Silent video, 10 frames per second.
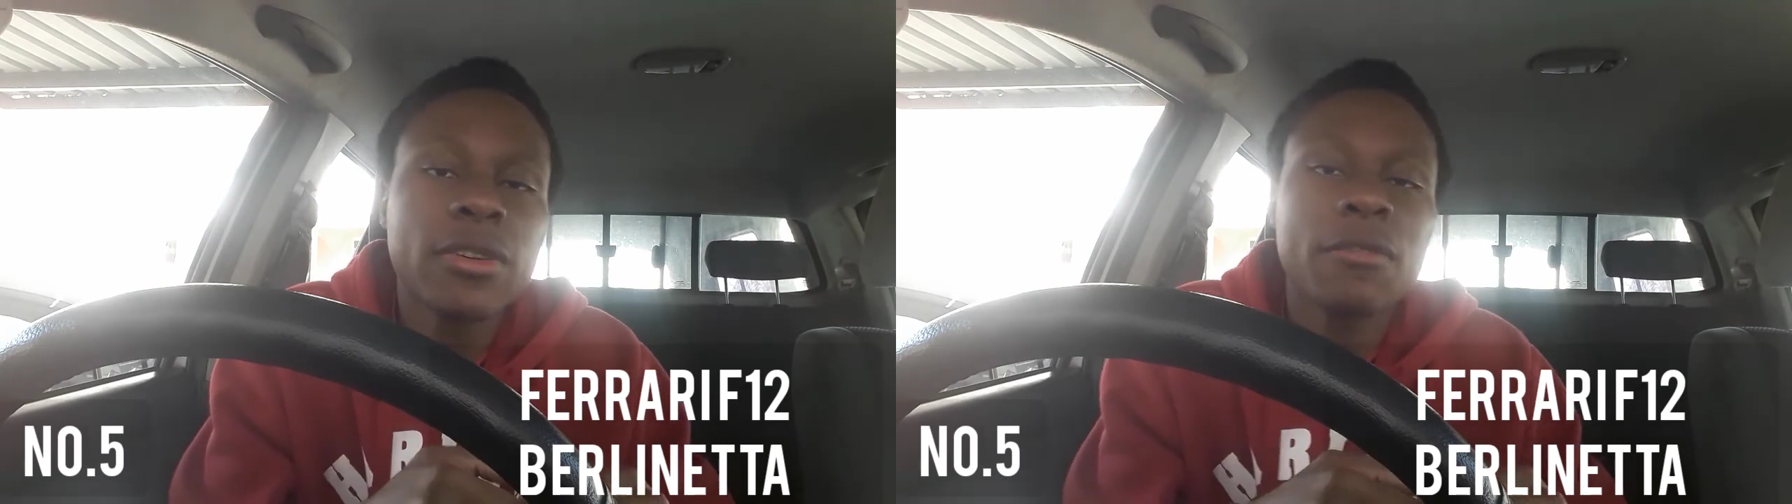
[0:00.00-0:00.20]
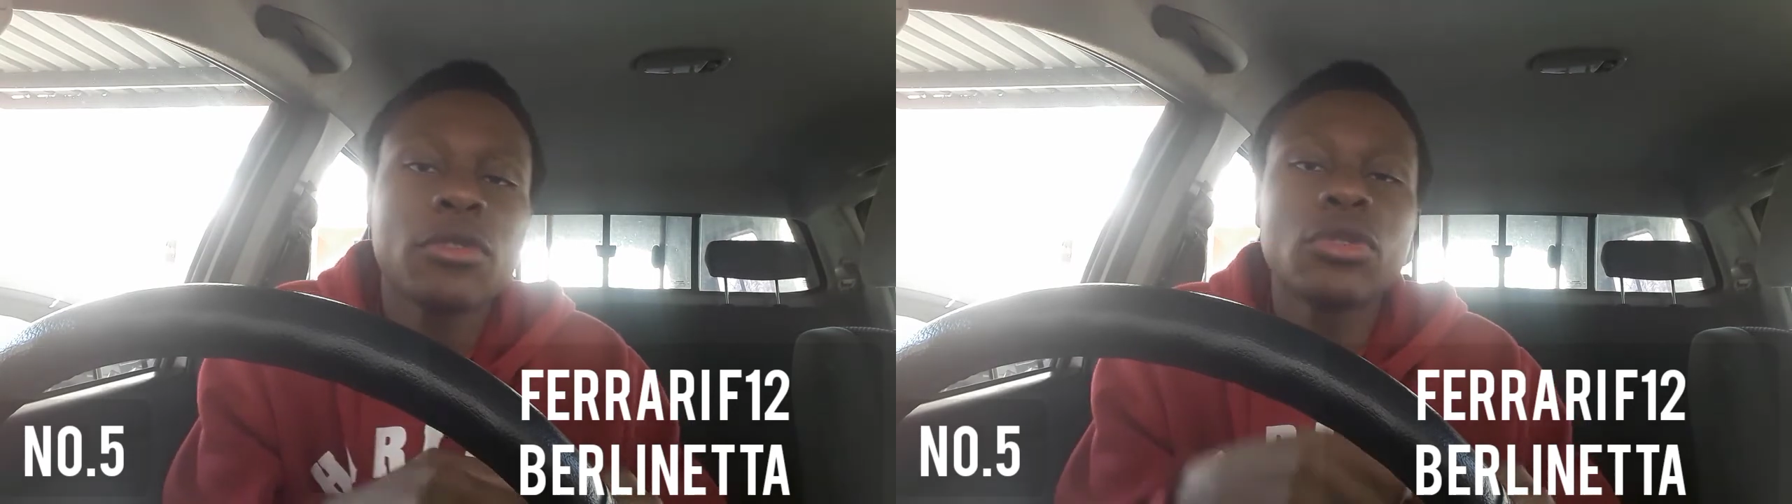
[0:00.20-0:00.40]

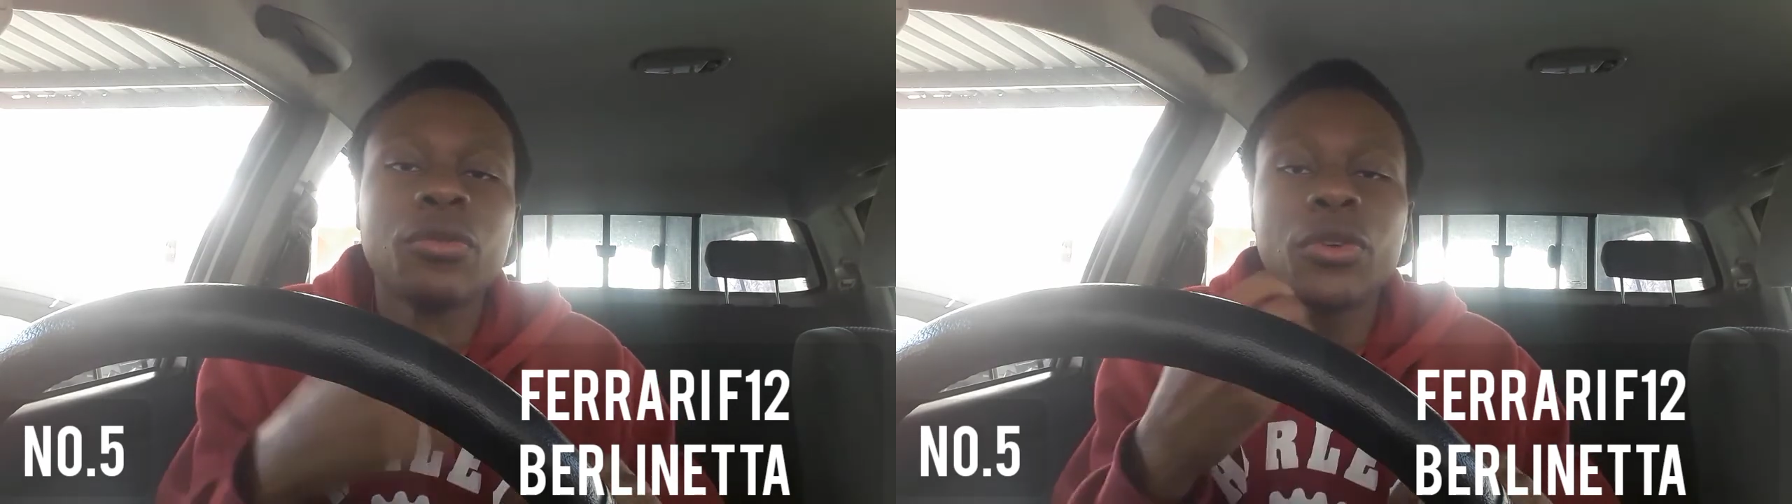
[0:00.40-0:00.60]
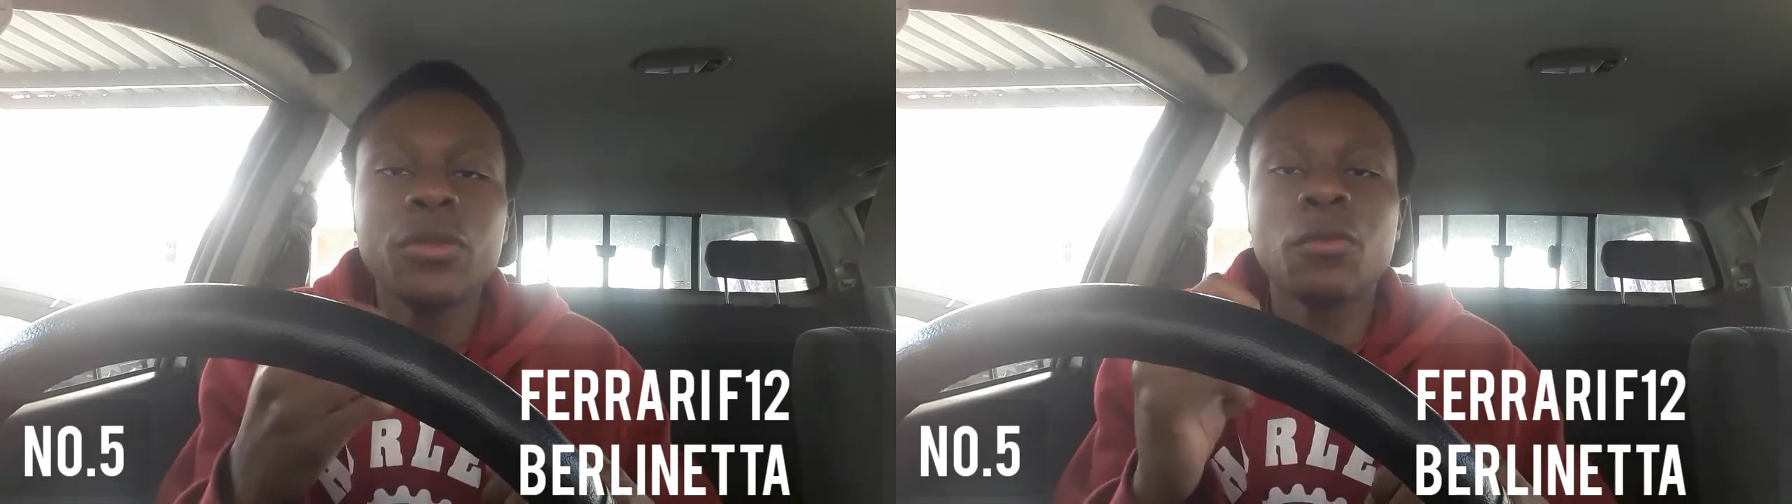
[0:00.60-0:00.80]

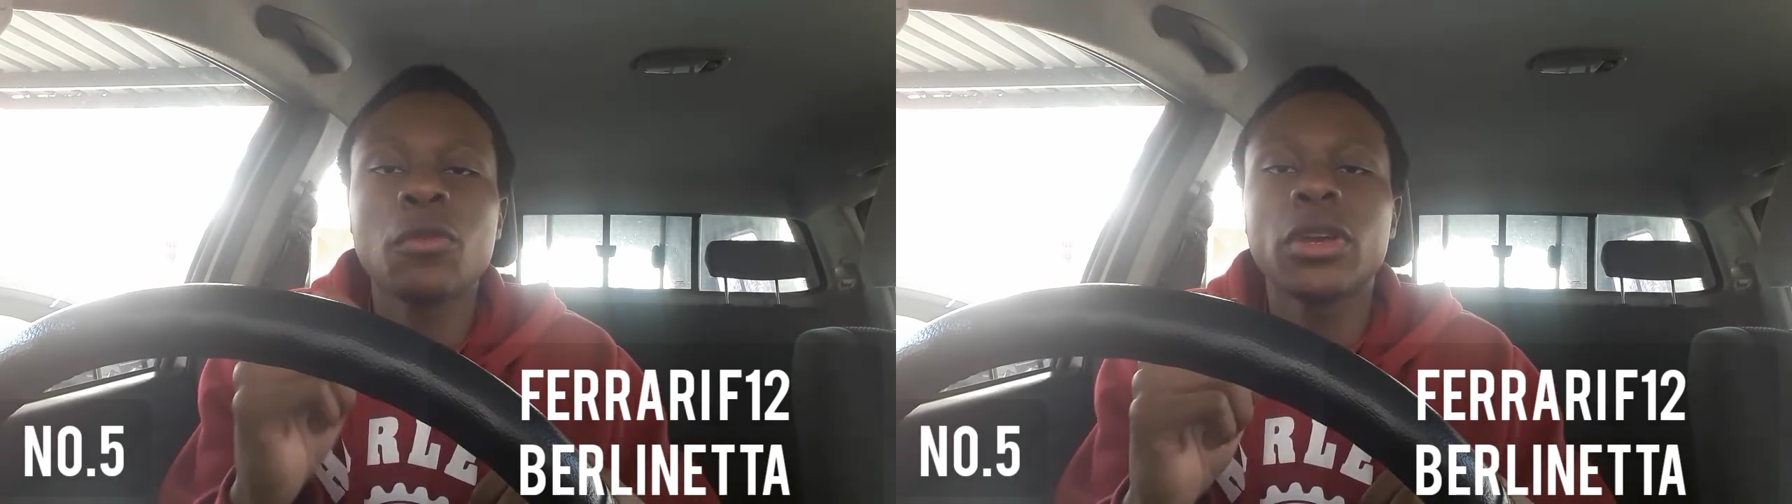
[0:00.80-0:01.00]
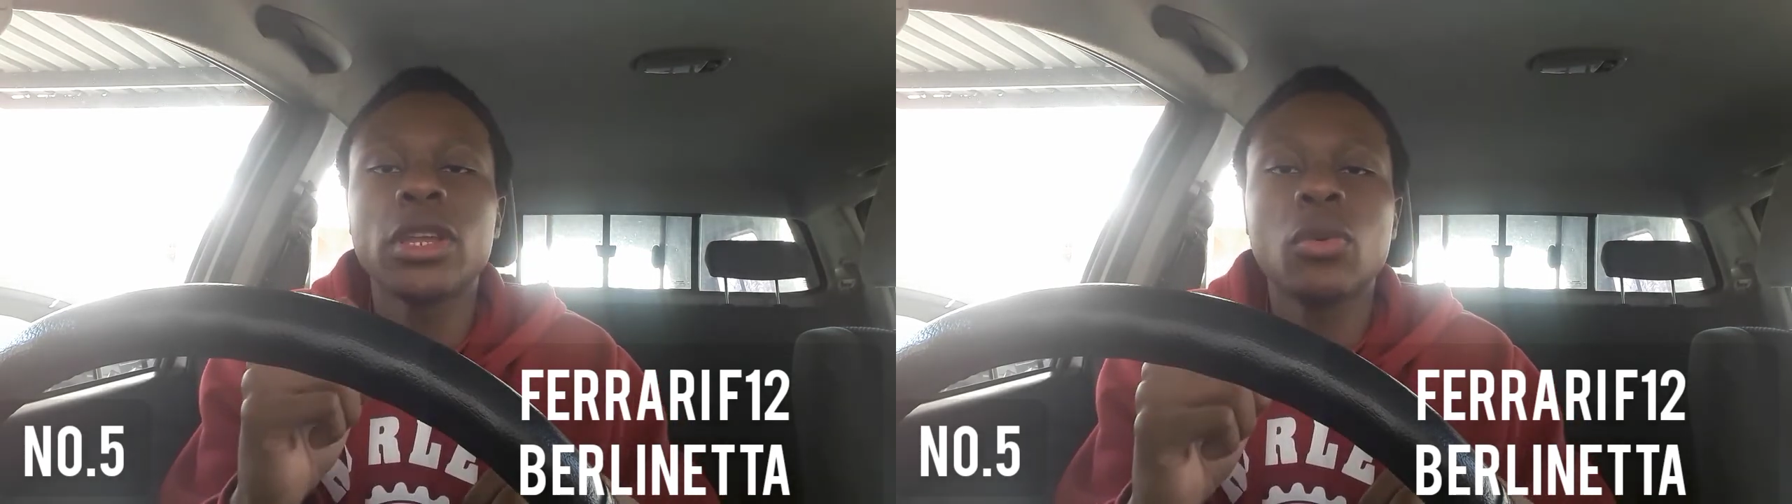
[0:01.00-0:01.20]

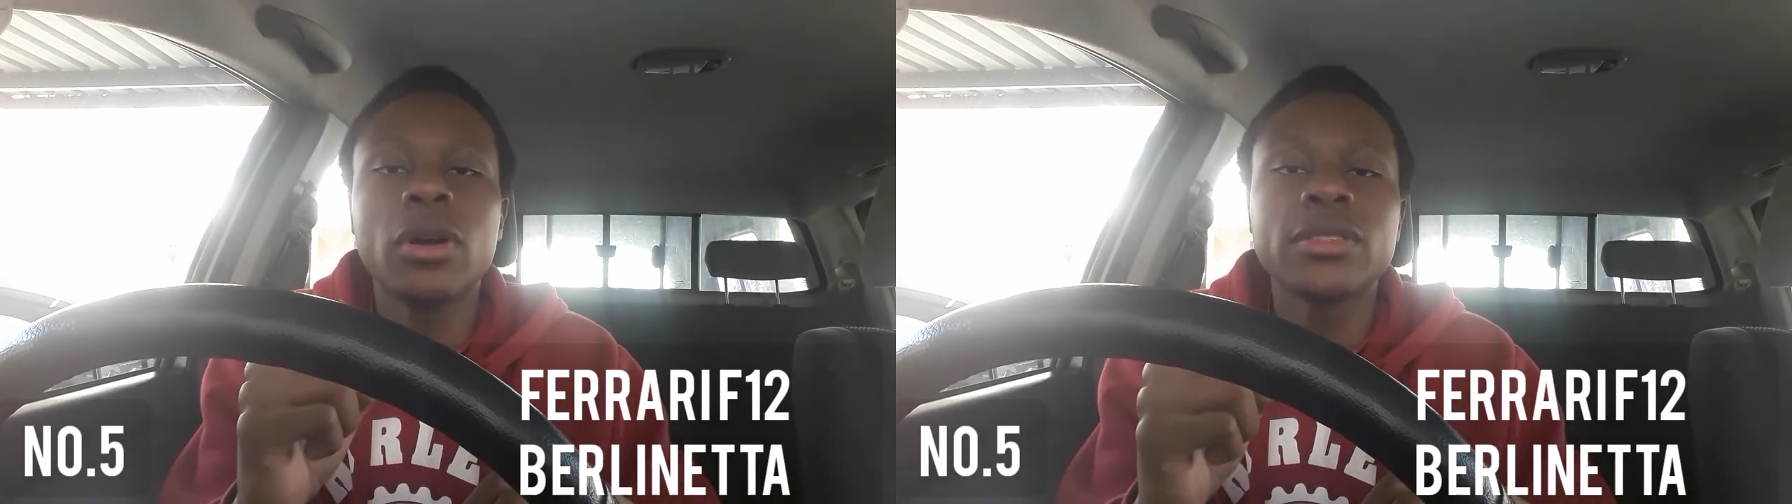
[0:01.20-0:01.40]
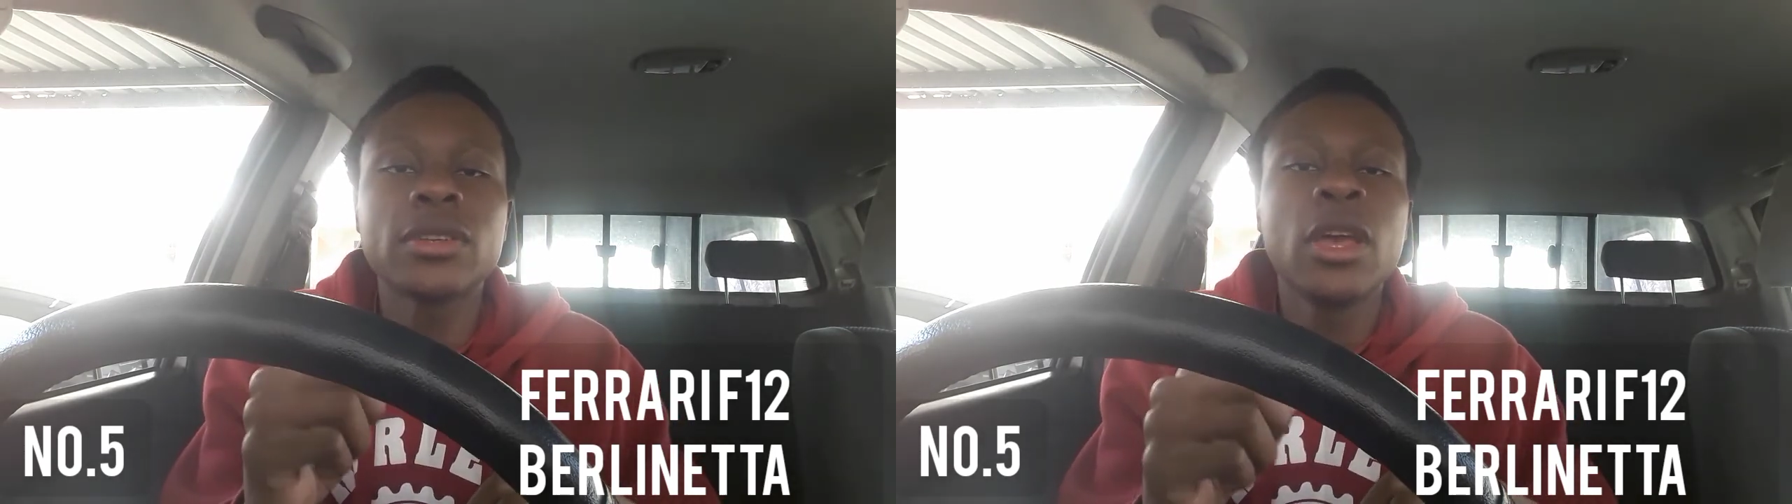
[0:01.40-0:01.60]
544
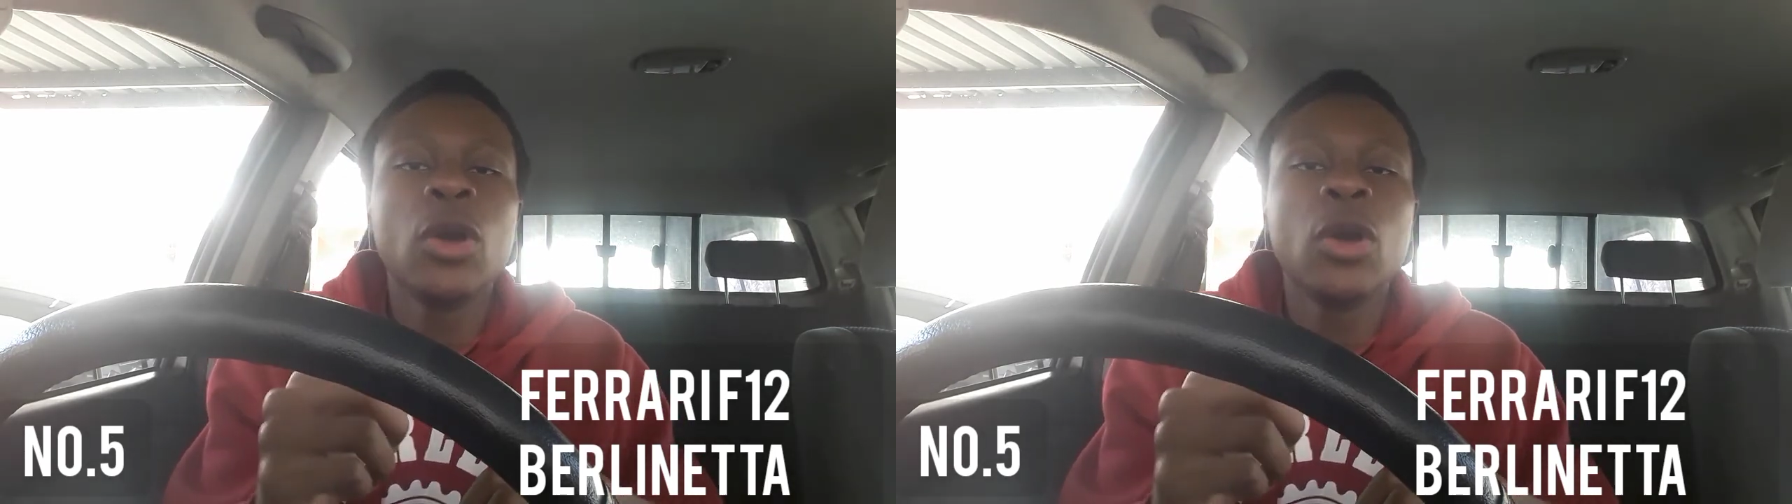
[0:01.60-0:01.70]
kilowatts,